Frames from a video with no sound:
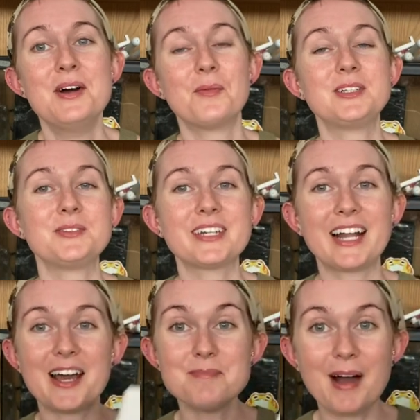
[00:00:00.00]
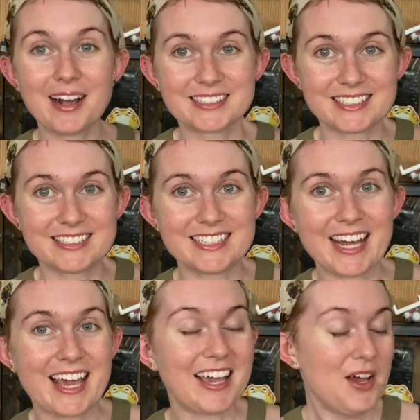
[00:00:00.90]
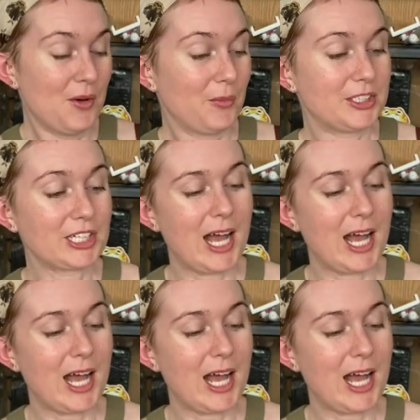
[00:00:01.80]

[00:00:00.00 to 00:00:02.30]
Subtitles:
We're doing an unboxing today, which